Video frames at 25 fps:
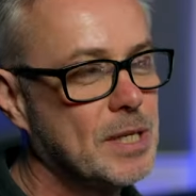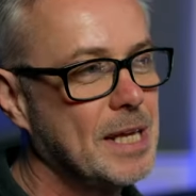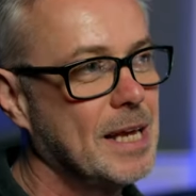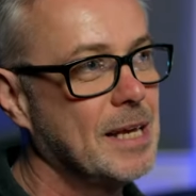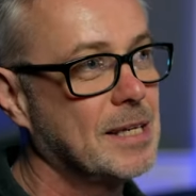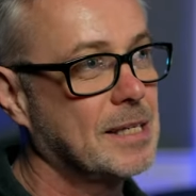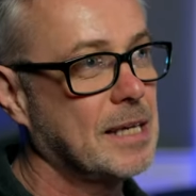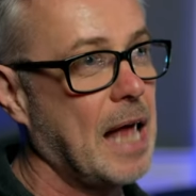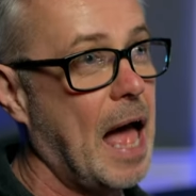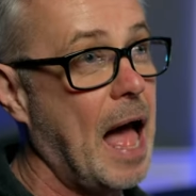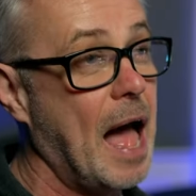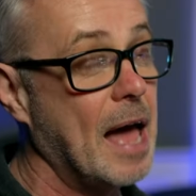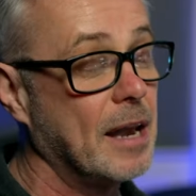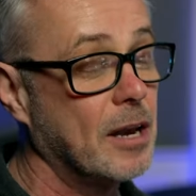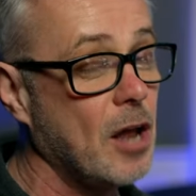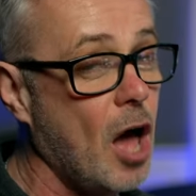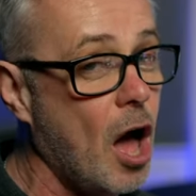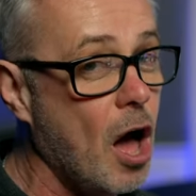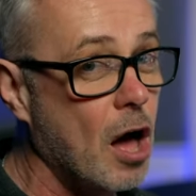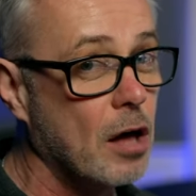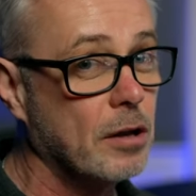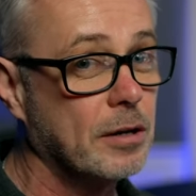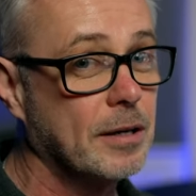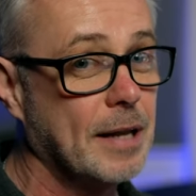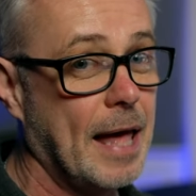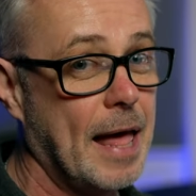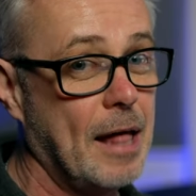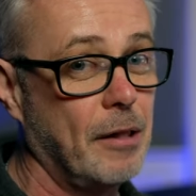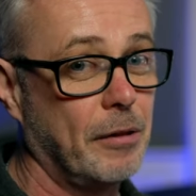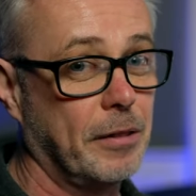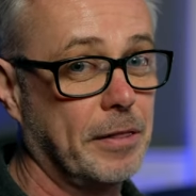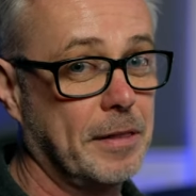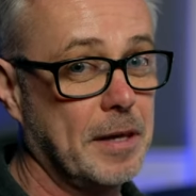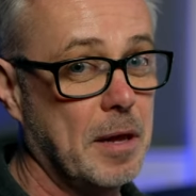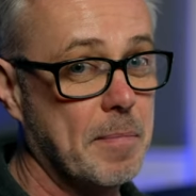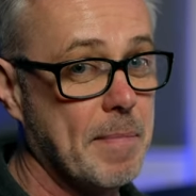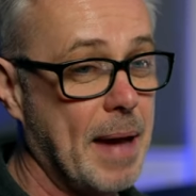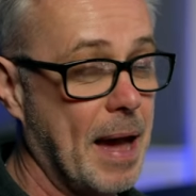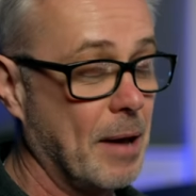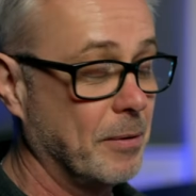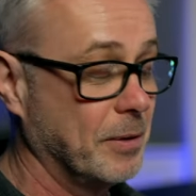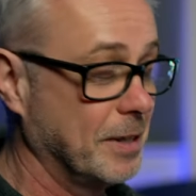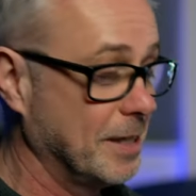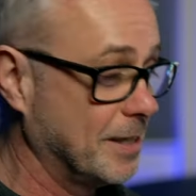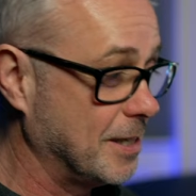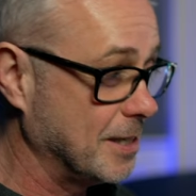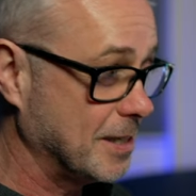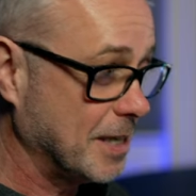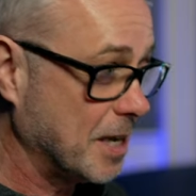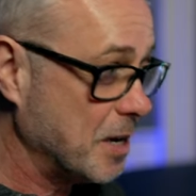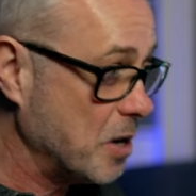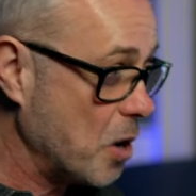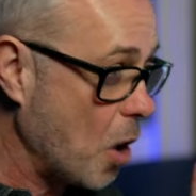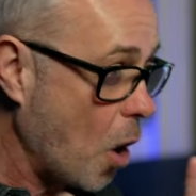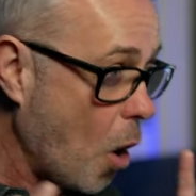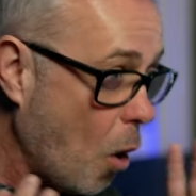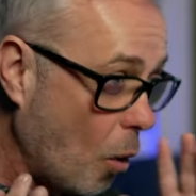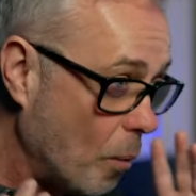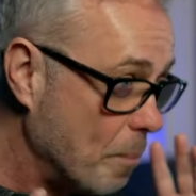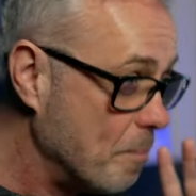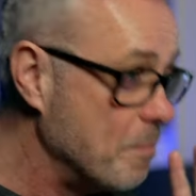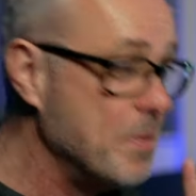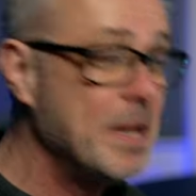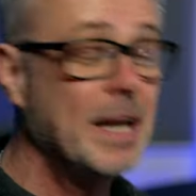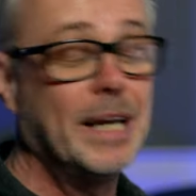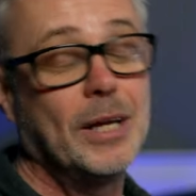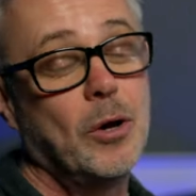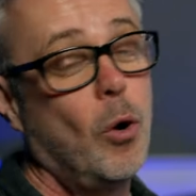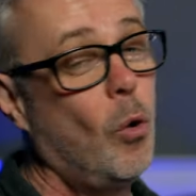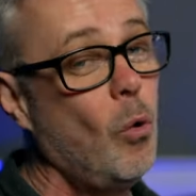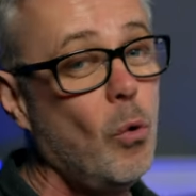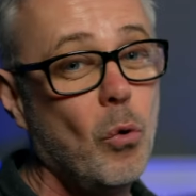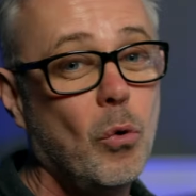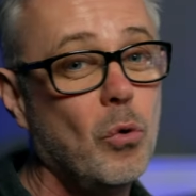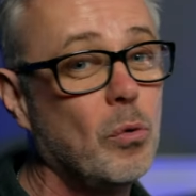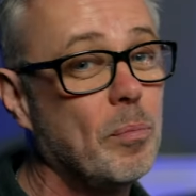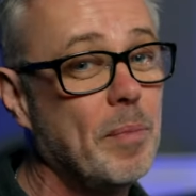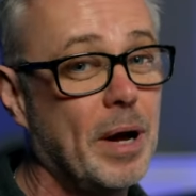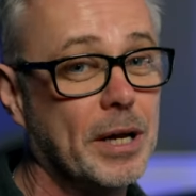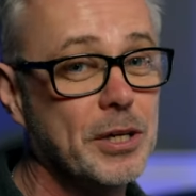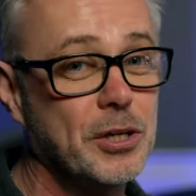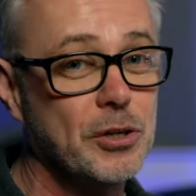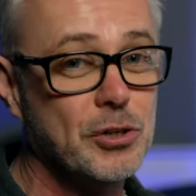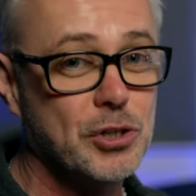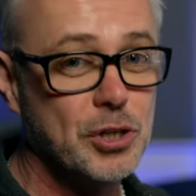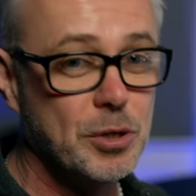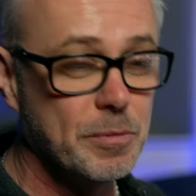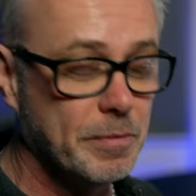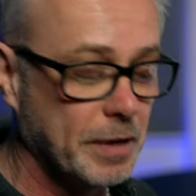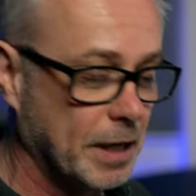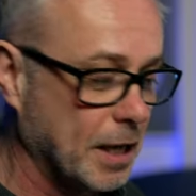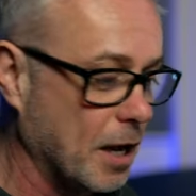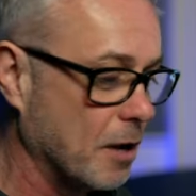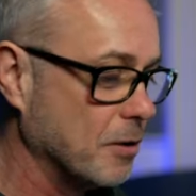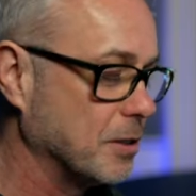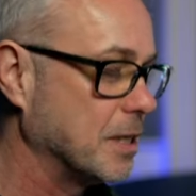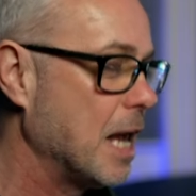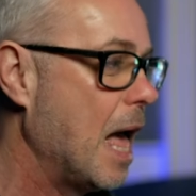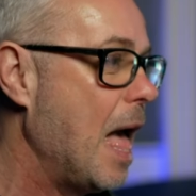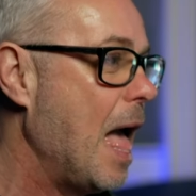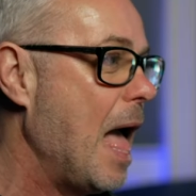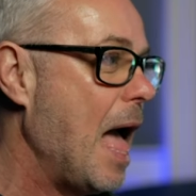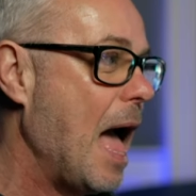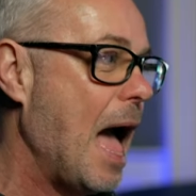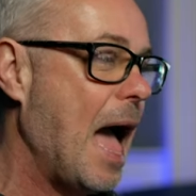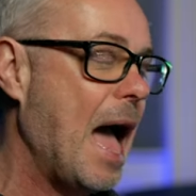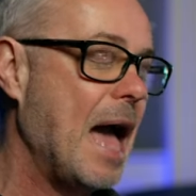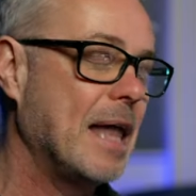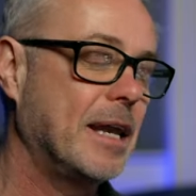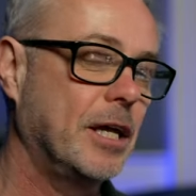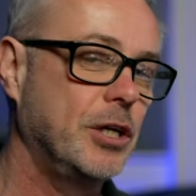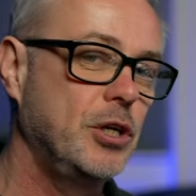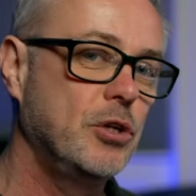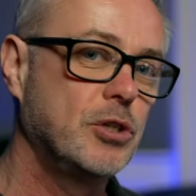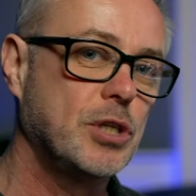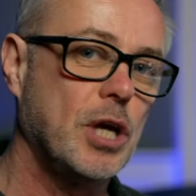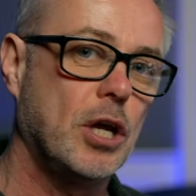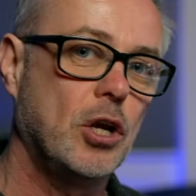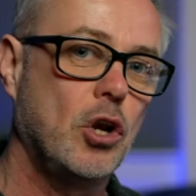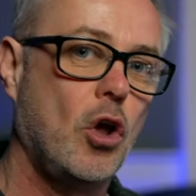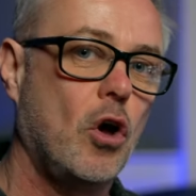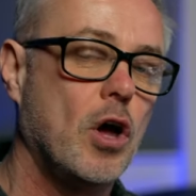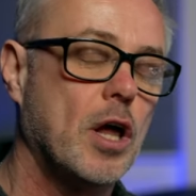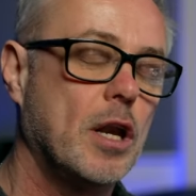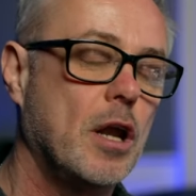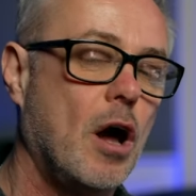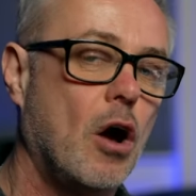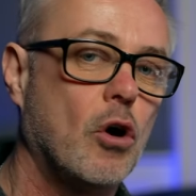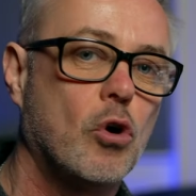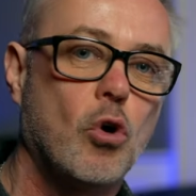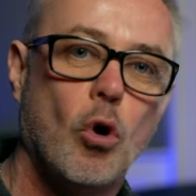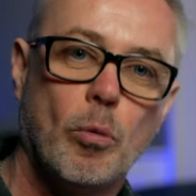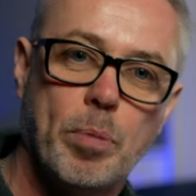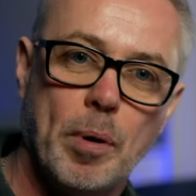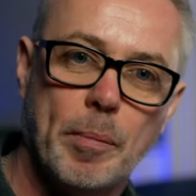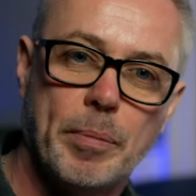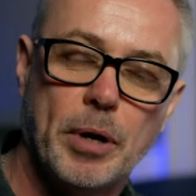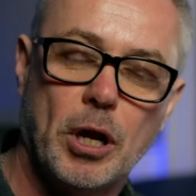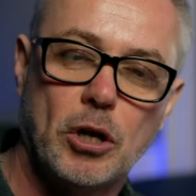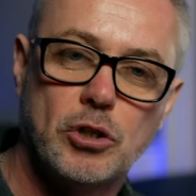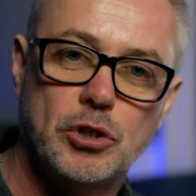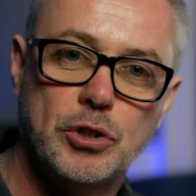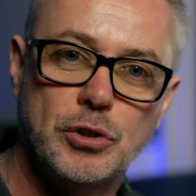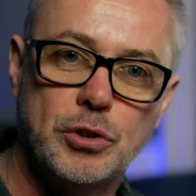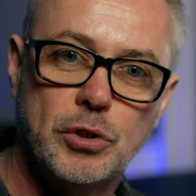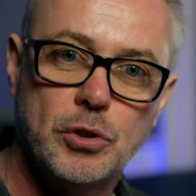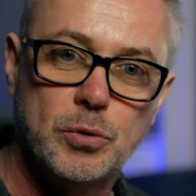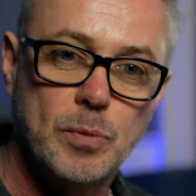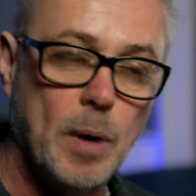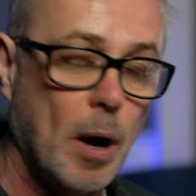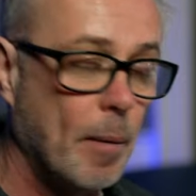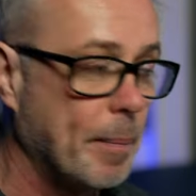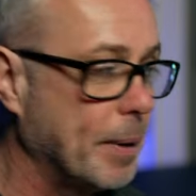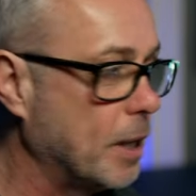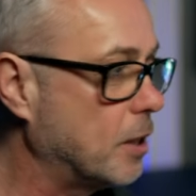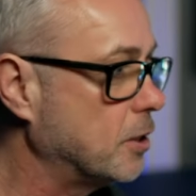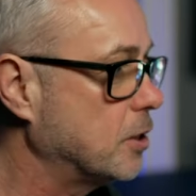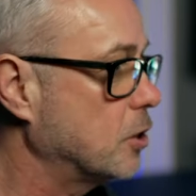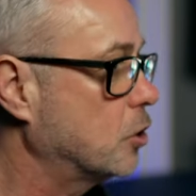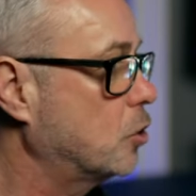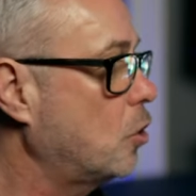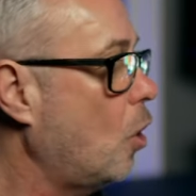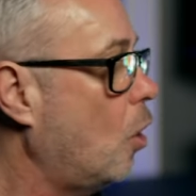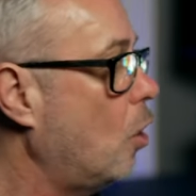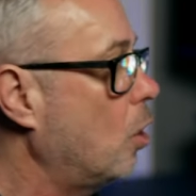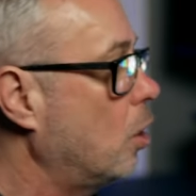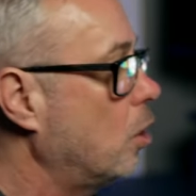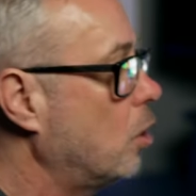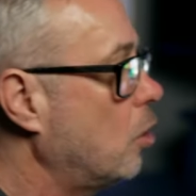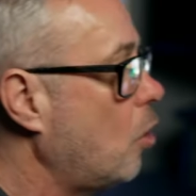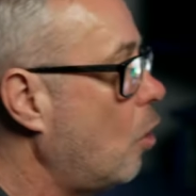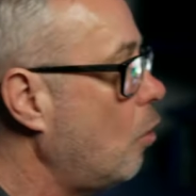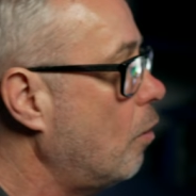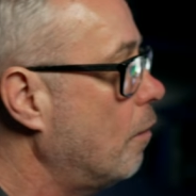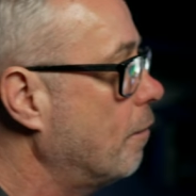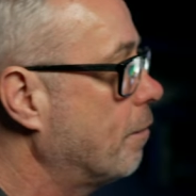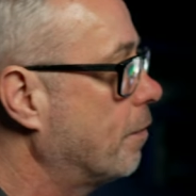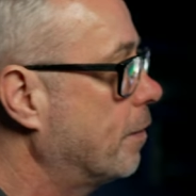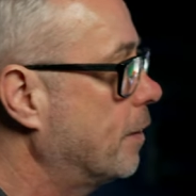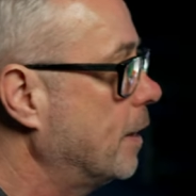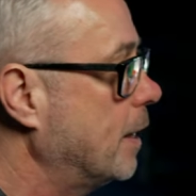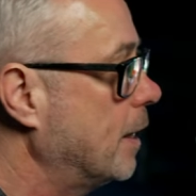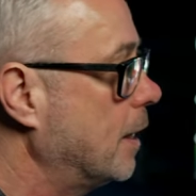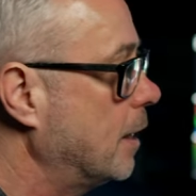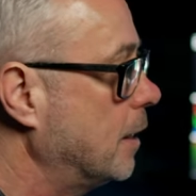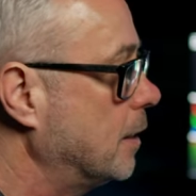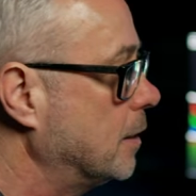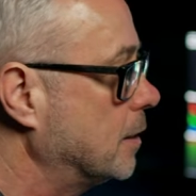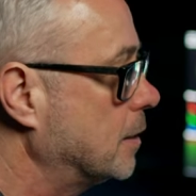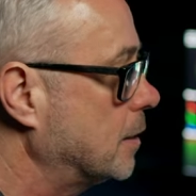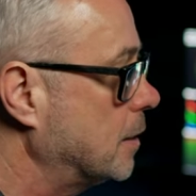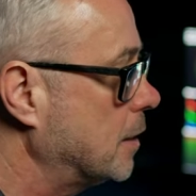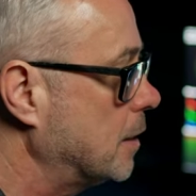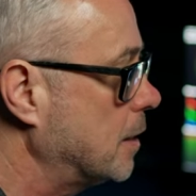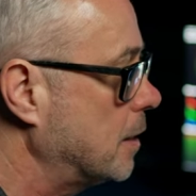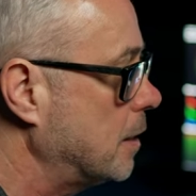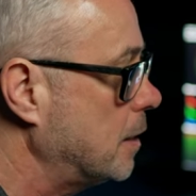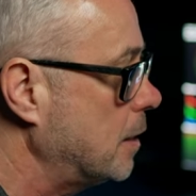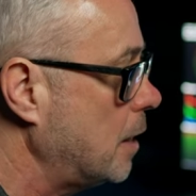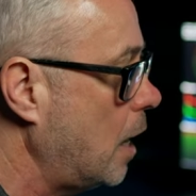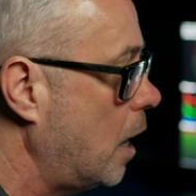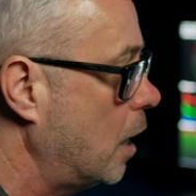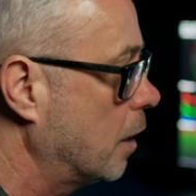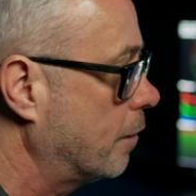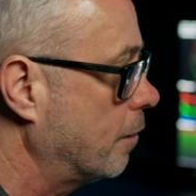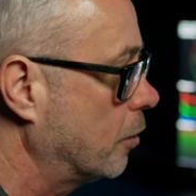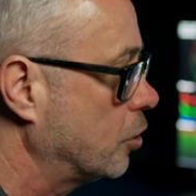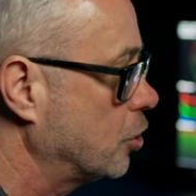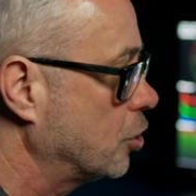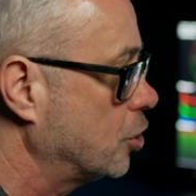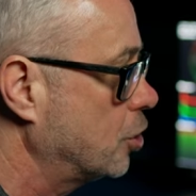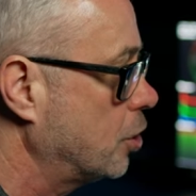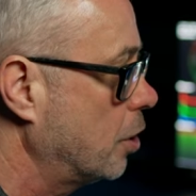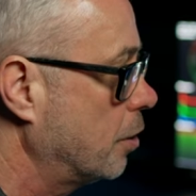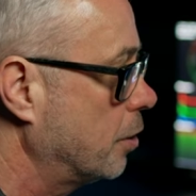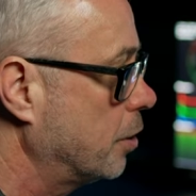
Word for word: this an unhealthy amount. This is in nearly all my YouTube videos, and I use it a lot in our corporate productions as well, because it's got a lot of things like, I'll just show